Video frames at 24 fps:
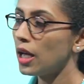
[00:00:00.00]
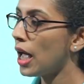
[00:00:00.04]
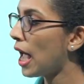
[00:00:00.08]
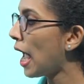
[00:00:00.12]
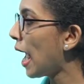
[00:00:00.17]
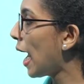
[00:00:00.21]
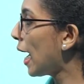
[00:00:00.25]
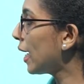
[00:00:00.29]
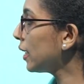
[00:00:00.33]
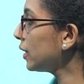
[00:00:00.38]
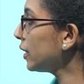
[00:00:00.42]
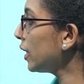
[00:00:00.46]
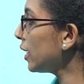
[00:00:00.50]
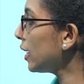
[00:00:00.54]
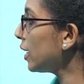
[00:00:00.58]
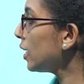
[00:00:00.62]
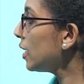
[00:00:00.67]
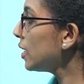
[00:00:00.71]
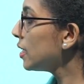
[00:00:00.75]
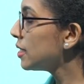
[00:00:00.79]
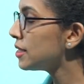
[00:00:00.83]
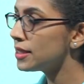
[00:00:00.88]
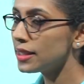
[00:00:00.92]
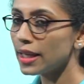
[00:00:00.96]
and
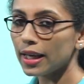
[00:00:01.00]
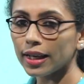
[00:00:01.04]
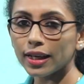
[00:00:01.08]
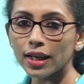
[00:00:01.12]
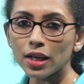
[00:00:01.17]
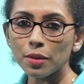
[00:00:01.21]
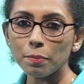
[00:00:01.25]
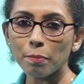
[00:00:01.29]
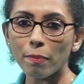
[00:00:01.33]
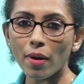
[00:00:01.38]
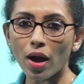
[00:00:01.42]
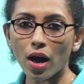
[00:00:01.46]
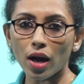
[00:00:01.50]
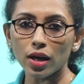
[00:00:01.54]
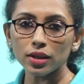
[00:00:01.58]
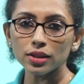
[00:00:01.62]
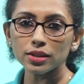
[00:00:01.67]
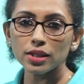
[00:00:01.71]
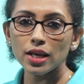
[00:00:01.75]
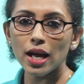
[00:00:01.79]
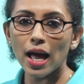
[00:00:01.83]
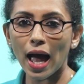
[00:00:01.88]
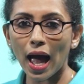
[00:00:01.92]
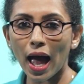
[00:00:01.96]
the second part
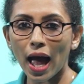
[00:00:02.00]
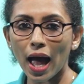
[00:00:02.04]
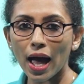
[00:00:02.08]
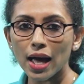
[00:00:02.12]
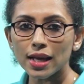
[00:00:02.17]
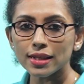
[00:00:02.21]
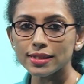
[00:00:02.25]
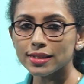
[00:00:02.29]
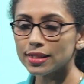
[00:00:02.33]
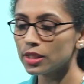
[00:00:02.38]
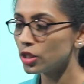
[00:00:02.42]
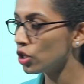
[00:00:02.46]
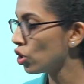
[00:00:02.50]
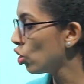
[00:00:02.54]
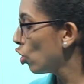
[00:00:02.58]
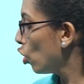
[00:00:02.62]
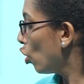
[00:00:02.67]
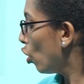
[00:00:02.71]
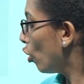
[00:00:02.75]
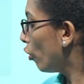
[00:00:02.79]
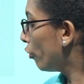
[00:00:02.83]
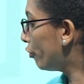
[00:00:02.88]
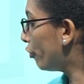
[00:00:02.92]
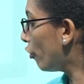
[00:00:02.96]
has
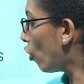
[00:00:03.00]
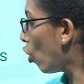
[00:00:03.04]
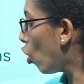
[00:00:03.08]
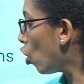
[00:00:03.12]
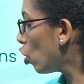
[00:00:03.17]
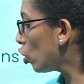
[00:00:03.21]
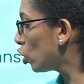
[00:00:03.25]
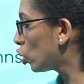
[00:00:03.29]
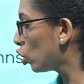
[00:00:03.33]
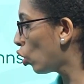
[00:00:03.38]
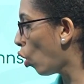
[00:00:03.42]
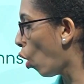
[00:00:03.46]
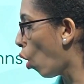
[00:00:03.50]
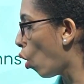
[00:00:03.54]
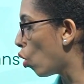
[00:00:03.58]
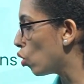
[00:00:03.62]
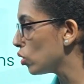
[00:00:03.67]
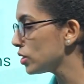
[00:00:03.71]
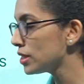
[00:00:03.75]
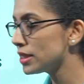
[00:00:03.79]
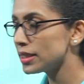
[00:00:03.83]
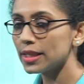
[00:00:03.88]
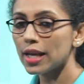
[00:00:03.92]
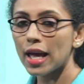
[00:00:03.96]
4
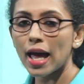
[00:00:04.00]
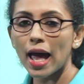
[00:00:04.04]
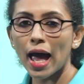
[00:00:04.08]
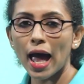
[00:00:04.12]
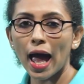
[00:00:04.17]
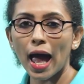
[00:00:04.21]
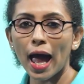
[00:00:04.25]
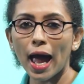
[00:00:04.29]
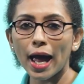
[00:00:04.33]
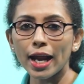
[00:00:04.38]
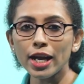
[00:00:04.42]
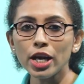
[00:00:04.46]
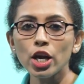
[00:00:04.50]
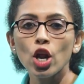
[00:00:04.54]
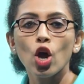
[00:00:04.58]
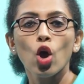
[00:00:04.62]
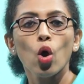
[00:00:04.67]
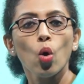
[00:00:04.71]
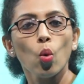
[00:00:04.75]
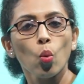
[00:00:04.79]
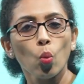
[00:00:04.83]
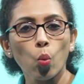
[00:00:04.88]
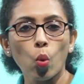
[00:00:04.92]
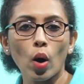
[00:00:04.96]
rows and
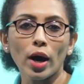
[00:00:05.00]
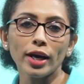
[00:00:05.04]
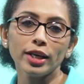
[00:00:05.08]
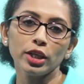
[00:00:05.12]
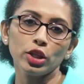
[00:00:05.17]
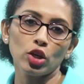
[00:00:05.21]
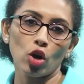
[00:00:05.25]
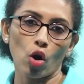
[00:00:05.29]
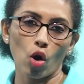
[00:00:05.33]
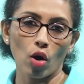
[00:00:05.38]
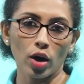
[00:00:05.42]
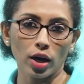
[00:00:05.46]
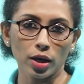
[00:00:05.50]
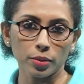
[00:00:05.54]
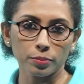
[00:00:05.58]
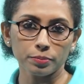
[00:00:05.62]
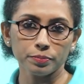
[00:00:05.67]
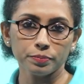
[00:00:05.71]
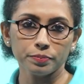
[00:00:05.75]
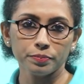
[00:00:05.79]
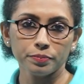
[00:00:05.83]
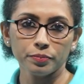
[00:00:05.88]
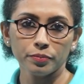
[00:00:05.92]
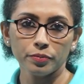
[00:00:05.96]
1 column.
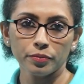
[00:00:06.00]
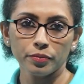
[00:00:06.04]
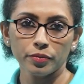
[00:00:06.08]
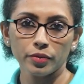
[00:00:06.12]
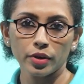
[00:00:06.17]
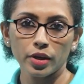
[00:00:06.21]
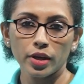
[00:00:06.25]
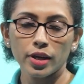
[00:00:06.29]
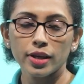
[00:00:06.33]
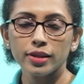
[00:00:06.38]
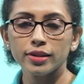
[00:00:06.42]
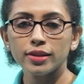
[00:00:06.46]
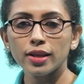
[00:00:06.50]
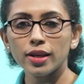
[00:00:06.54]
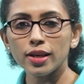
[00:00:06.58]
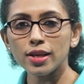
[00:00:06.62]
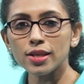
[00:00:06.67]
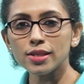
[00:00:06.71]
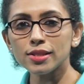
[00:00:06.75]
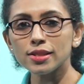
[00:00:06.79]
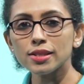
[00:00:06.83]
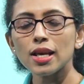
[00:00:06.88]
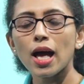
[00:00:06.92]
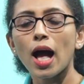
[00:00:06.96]
There
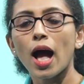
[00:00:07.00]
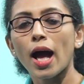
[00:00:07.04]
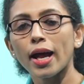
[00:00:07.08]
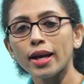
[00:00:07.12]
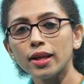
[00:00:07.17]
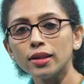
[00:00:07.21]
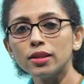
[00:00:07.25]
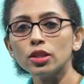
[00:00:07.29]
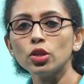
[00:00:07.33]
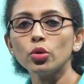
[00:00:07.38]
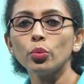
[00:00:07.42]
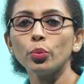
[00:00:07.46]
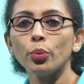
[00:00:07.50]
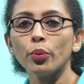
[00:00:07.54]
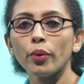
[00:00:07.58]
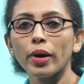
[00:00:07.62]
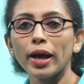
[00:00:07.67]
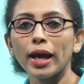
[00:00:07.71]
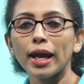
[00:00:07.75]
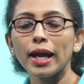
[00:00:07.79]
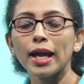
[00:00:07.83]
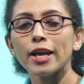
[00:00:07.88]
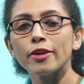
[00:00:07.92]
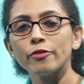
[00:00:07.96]
is another
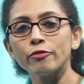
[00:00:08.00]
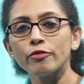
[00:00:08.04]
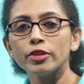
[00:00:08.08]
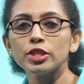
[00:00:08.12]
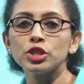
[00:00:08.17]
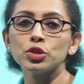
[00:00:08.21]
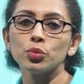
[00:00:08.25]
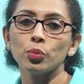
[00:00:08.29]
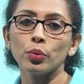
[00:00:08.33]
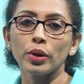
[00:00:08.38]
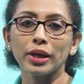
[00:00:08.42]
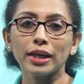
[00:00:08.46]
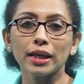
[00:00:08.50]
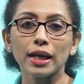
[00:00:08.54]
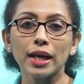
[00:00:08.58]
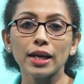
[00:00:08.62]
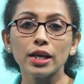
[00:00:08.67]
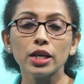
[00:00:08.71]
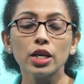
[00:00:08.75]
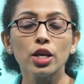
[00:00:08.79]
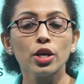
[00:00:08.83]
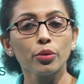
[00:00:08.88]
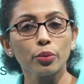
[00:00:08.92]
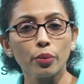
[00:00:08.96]
way in which we
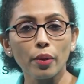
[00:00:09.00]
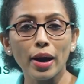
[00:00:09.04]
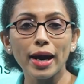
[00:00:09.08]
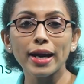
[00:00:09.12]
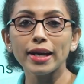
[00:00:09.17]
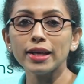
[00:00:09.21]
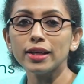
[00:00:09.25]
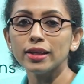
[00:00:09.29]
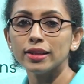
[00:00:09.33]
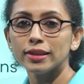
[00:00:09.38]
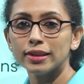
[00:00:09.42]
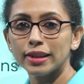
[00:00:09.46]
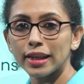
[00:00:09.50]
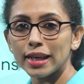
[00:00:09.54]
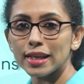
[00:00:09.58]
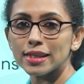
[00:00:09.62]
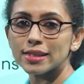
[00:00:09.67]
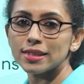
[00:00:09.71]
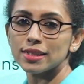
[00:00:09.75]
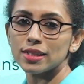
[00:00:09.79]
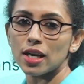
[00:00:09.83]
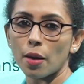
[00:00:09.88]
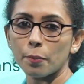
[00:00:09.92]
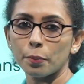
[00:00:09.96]
can write
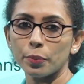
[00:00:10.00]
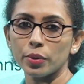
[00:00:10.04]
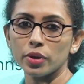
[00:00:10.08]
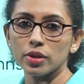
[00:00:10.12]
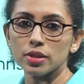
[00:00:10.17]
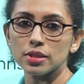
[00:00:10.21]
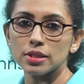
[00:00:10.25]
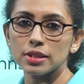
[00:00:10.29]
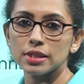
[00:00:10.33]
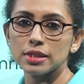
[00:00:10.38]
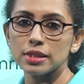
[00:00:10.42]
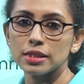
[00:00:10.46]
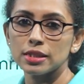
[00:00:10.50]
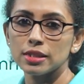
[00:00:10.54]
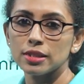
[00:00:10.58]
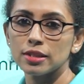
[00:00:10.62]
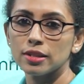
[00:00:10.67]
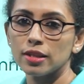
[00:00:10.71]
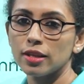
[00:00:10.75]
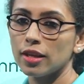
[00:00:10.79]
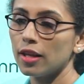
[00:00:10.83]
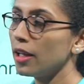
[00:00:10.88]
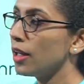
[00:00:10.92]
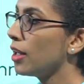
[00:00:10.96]
these numbers.
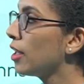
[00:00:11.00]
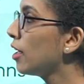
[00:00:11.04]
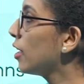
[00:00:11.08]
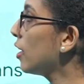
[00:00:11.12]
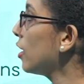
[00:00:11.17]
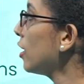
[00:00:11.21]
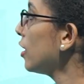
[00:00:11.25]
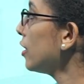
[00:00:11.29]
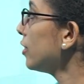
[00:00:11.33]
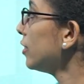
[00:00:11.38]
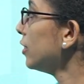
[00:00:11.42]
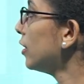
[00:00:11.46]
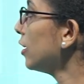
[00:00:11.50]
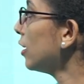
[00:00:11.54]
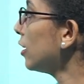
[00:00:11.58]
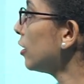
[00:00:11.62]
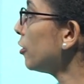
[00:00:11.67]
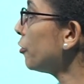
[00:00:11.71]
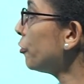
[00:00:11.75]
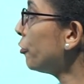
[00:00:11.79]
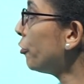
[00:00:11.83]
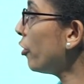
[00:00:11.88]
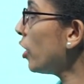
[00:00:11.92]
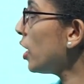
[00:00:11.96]
The
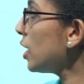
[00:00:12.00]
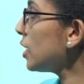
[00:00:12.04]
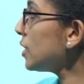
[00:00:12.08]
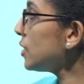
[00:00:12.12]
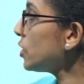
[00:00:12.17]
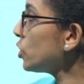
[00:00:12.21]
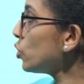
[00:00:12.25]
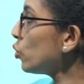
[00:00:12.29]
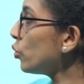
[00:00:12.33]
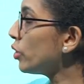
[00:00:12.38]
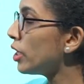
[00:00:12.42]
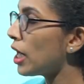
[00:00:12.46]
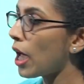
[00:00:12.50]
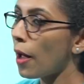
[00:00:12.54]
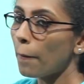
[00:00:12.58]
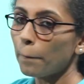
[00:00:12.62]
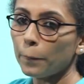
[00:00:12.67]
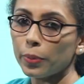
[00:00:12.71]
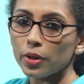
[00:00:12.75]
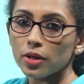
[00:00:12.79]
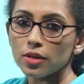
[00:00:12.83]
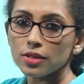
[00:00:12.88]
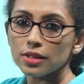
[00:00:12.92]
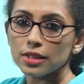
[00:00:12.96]
first 2
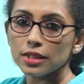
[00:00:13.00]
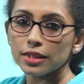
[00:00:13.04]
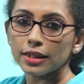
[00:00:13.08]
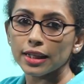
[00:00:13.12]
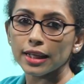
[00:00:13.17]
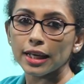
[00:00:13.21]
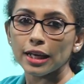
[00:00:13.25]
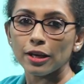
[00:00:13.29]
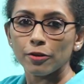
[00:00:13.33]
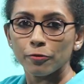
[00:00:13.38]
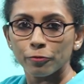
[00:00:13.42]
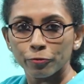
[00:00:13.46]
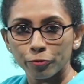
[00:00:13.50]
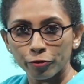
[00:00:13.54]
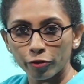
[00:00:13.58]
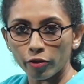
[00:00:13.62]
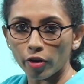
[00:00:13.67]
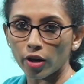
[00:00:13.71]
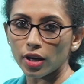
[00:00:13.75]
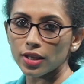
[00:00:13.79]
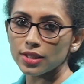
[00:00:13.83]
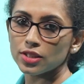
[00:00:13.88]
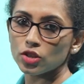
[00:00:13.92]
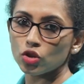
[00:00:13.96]
numbers in the
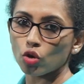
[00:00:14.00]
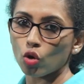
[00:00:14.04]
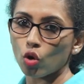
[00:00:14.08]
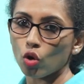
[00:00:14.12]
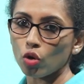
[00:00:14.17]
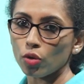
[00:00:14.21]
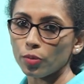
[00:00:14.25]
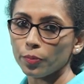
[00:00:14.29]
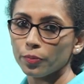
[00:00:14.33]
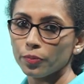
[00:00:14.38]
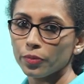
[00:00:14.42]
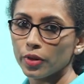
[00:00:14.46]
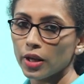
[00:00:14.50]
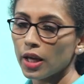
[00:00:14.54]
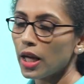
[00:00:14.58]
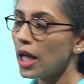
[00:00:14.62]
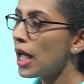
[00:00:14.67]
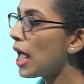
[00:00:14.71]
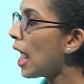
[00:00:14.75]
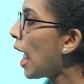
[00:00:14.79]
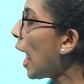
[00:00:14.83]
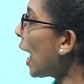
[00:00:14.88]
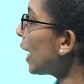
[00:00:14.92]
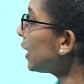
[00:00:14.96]
first row
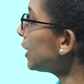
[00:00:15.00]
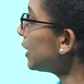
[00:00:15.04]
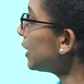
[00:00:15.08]
and